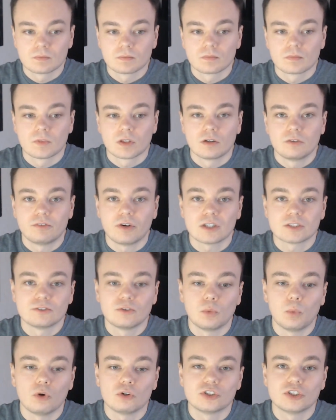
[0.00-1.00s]
Thanks for
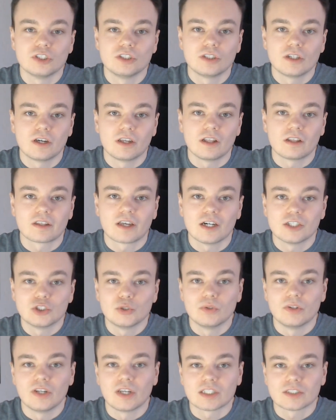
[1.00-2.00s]
watching and I'll catch you
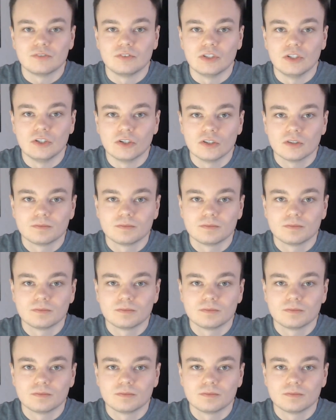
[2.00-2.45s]
in the next video.